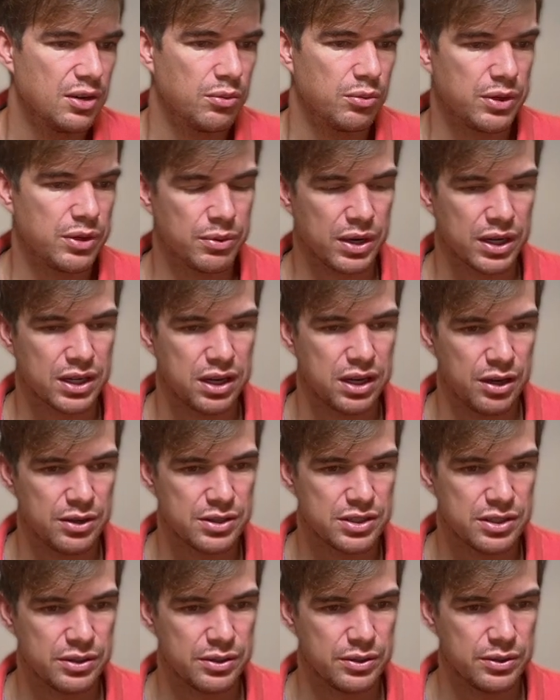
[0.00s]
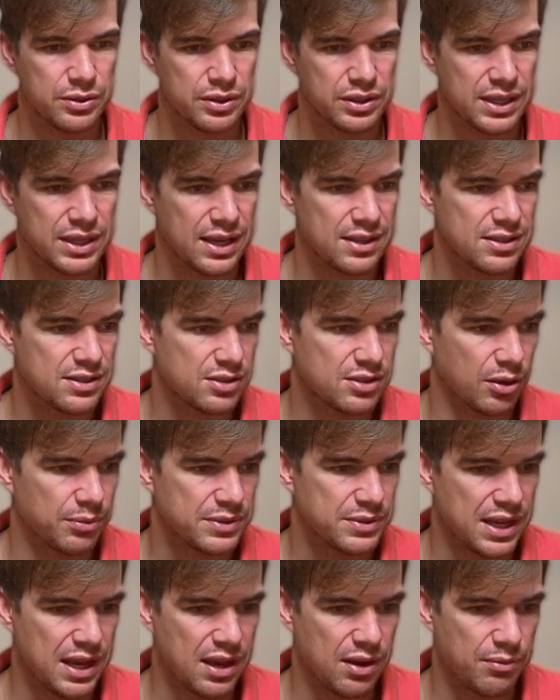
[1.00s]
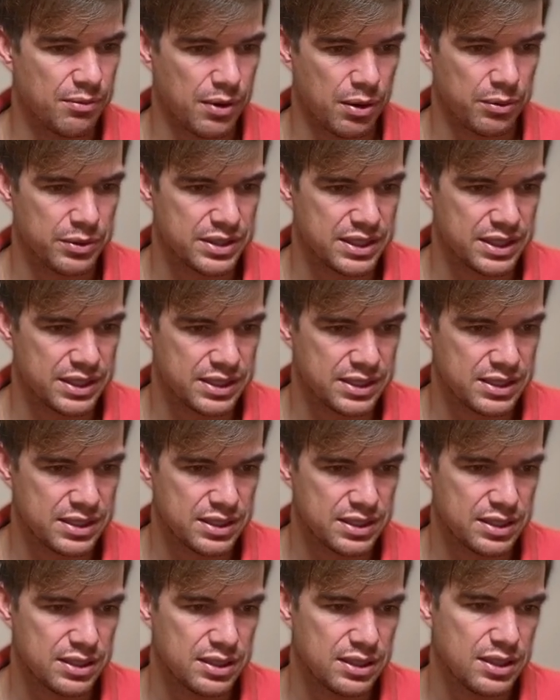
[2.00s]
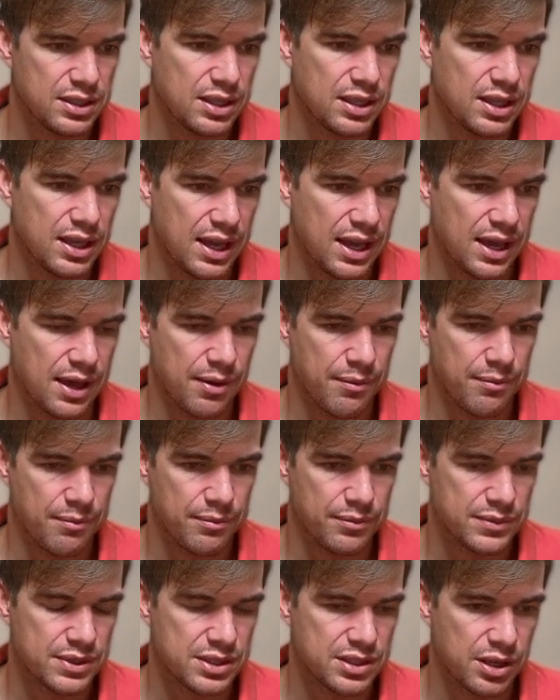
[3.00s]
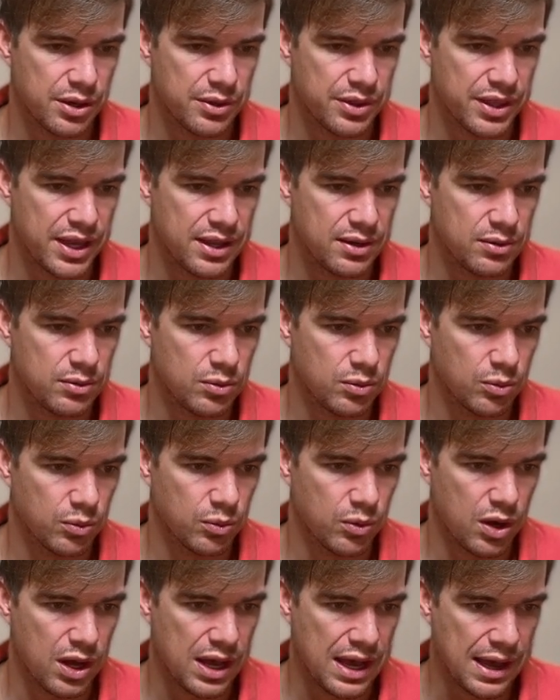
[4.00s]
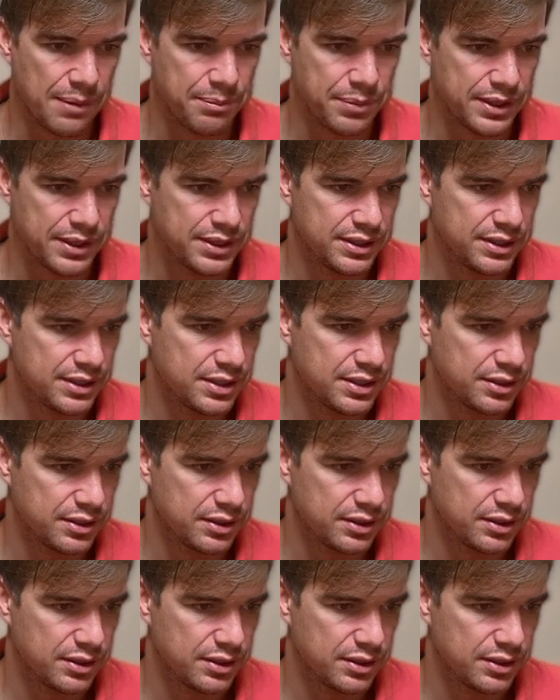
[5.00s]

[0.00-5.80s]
We were close to getting stopped out, but we didn't. So then what happened?